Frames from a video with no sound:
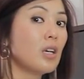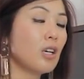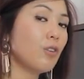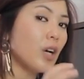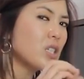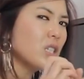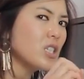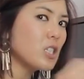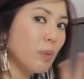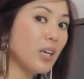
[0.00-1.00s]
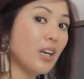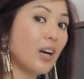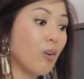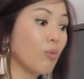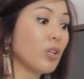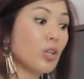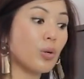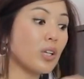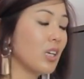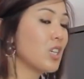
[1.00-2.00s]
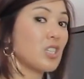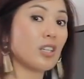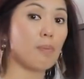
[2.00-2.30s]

If you actually speak it out really quickly and just